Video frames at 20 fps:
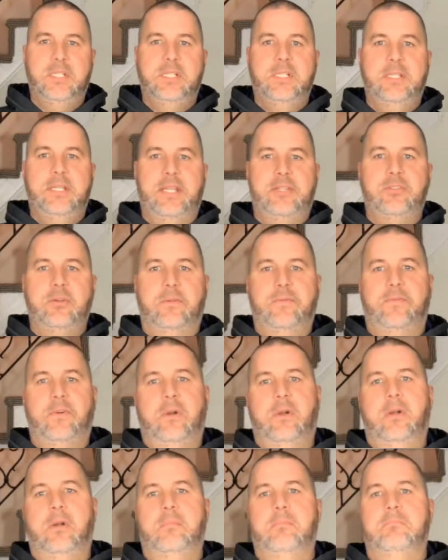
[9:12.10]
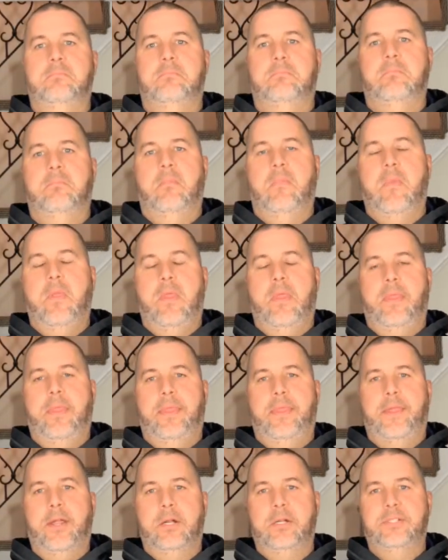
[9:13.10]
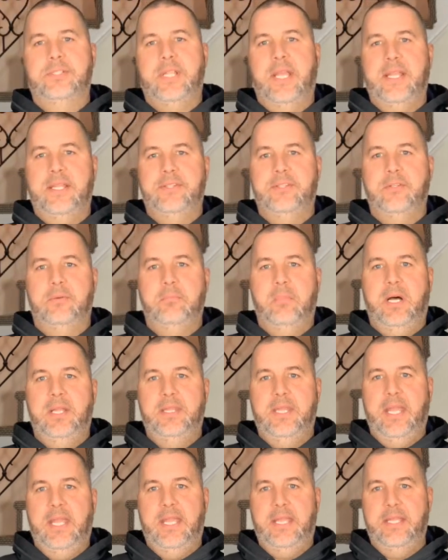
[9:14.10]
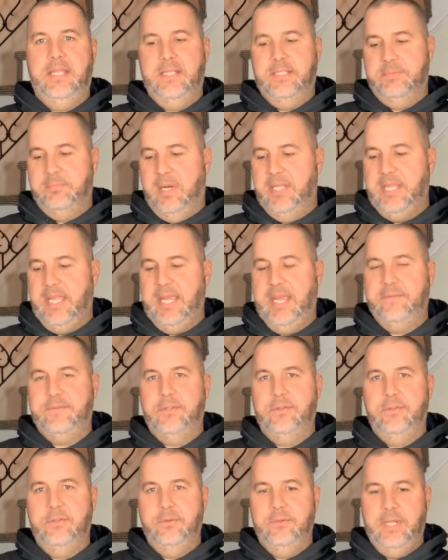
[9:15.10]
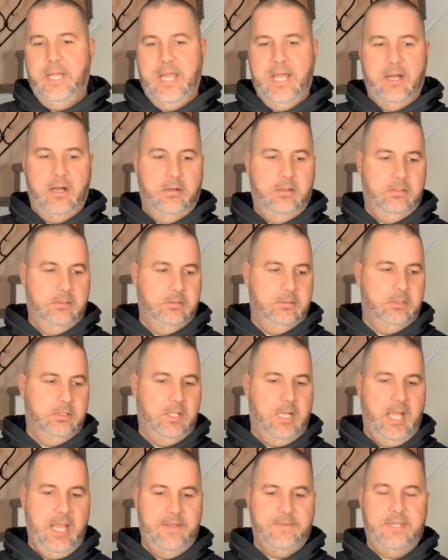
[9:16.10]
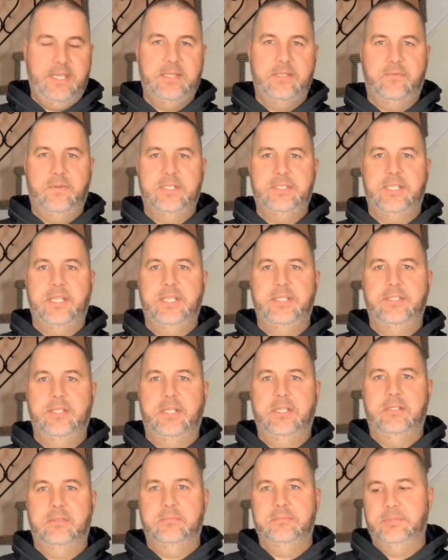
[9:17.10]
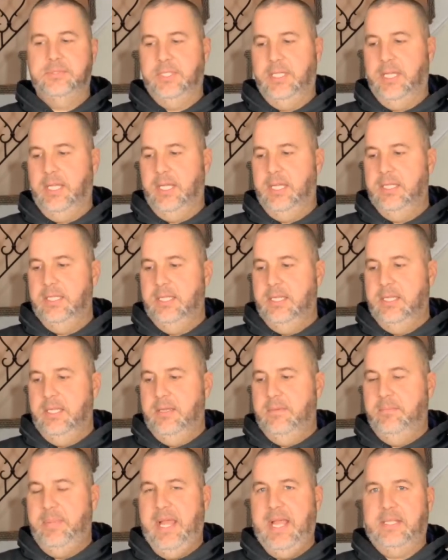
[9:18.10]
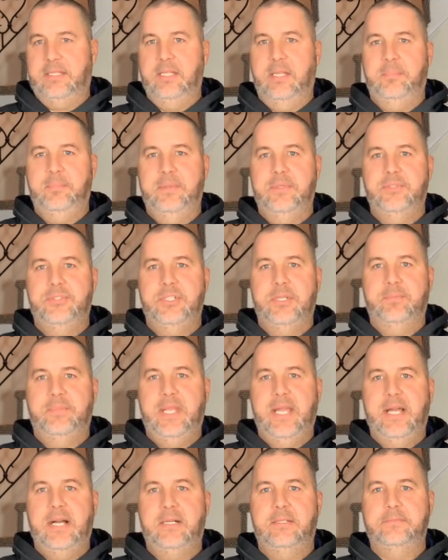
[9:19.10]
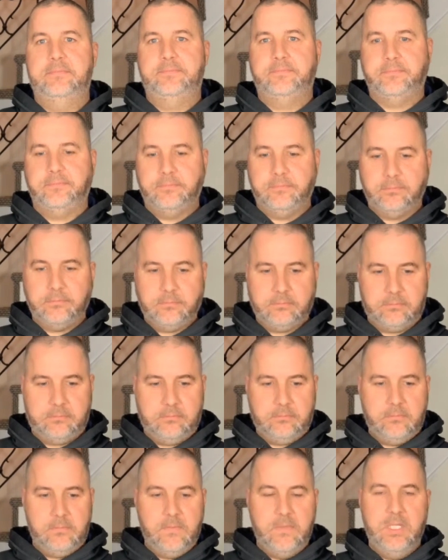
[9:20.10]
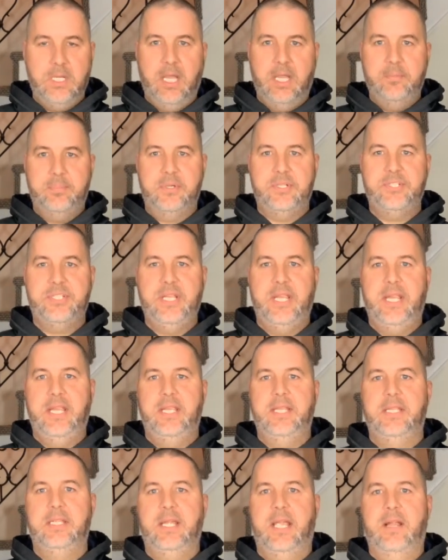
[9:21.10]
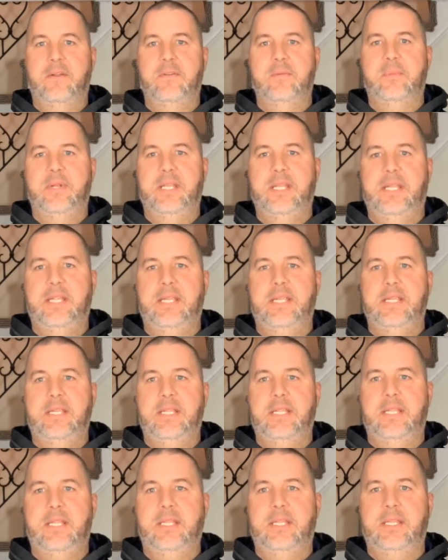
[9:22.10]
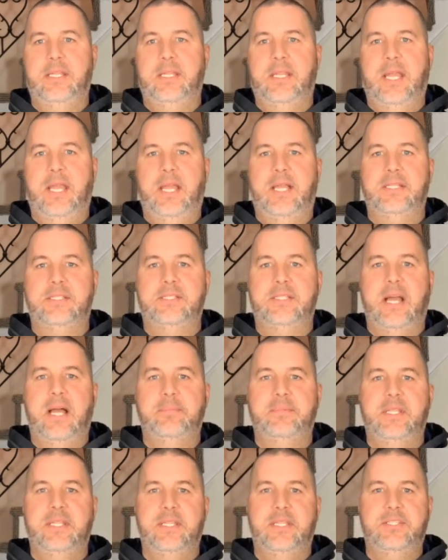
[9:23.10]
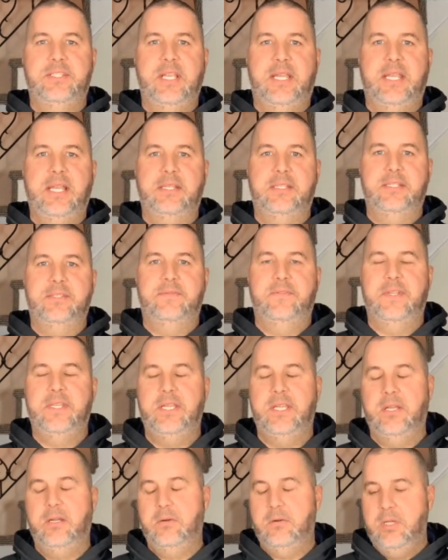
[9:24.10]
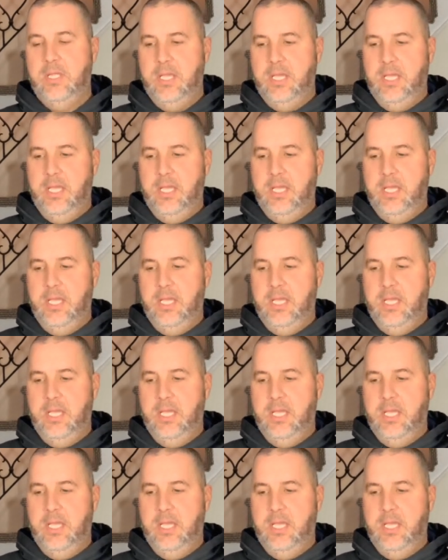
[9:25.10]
They sold from Thursday until Monday. It's Monday afternoon now. I have to get the rest of these items packed up and shipped out. I appreciate everybody that stopped in to check out this video.